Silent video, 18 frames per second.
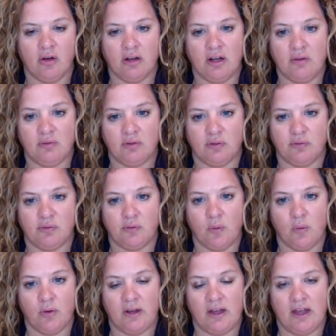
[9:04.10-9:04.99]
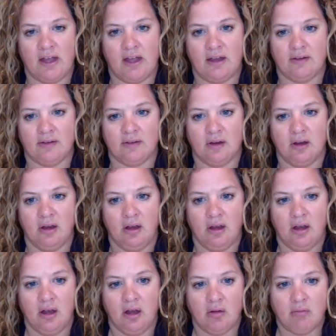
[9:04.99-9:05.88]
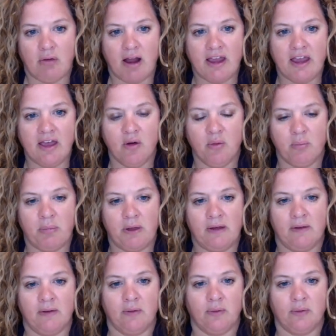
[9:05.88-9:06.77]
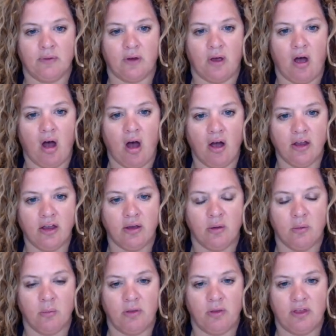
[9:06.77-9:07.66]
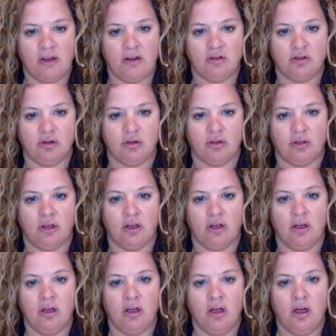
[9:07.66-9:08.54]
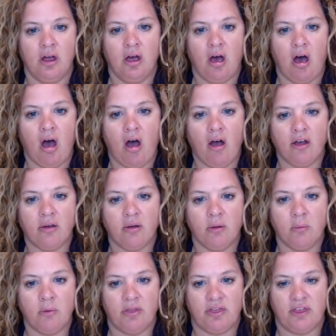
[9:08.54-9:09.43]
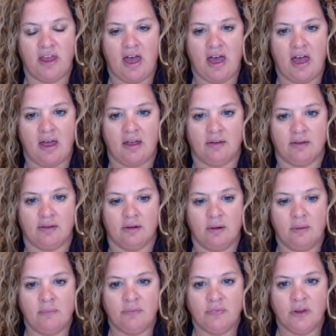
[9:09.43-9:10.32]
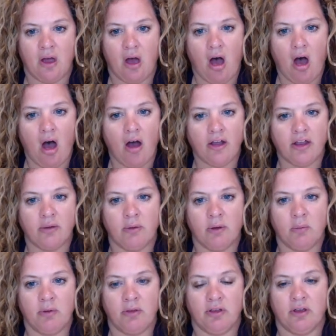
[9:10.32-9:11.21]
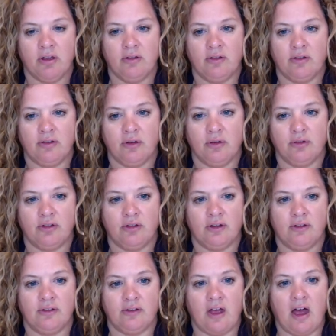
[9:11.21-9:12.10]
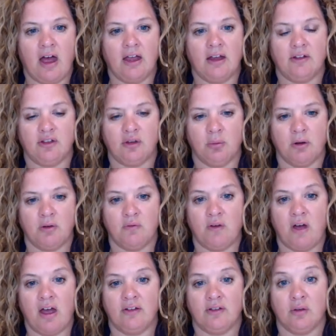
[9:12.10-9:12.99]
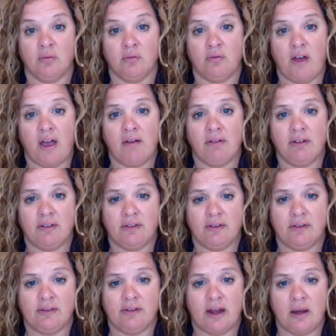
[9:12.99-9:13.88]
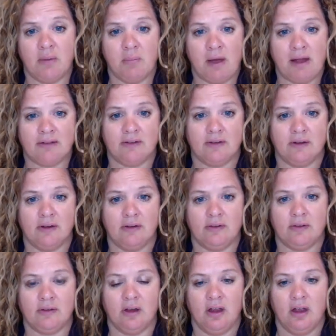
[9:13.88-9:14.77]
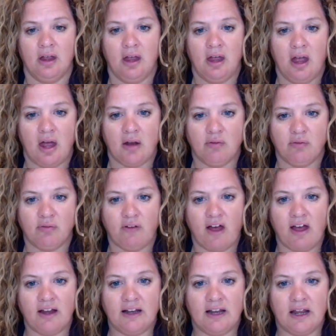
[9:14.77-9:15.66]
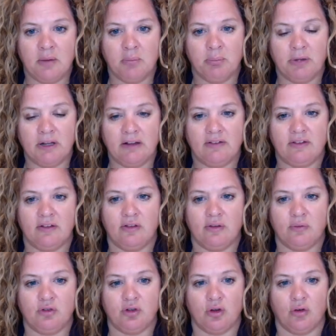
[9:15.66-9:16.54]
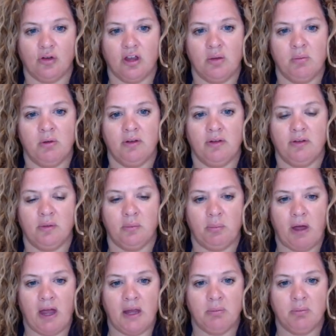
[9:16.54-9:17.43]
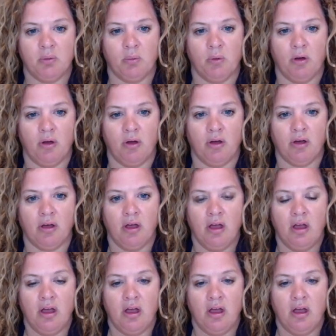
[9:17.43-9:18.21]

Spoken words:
on it for 4 years, racking up bills, arguing with each other, arguing with the heirs, arguing with consultants hired to advise on various estate matters, and filing blizzards of documents and paperwork